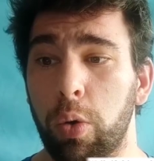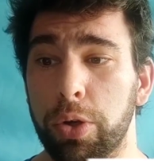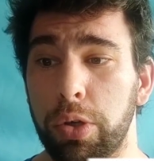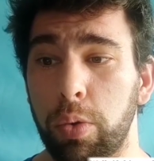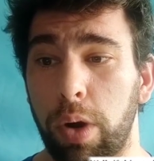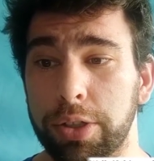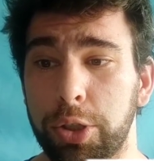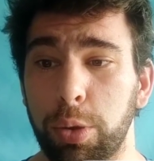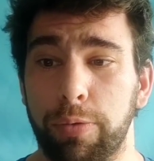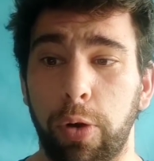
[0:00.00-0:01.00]
or you want
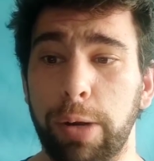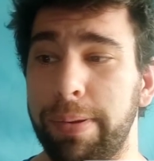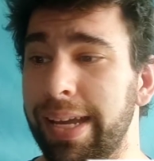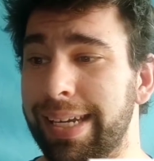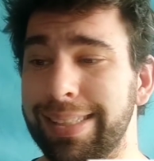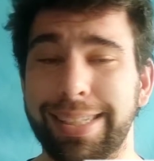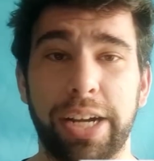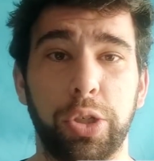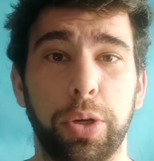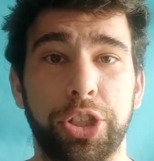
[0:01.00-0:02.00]
to avoid being
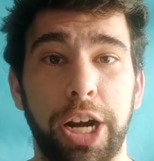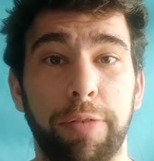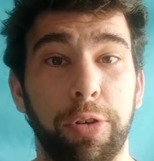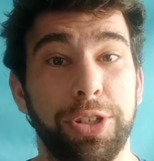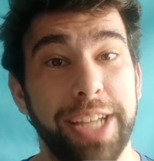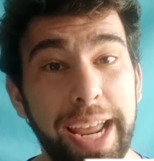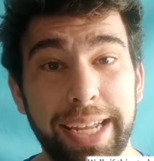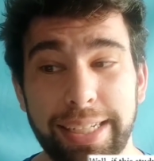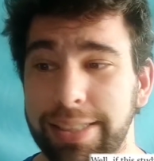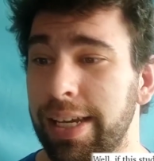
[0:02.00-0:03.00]
consigned to a chair for
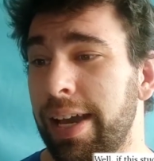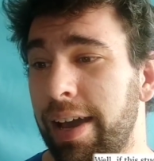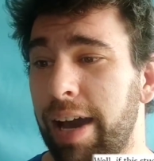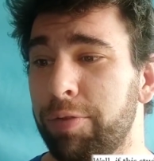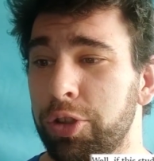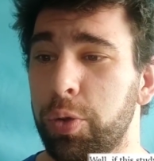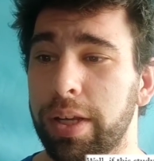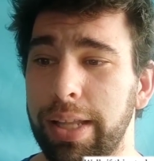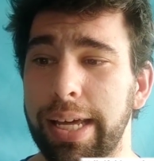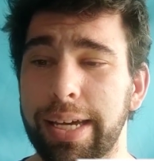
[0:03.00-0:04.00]
days after
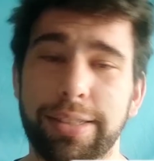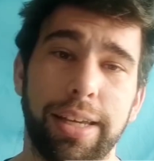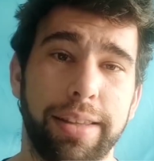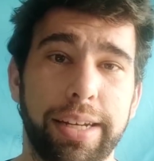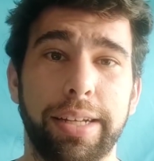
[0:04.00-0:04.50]
doing legs, then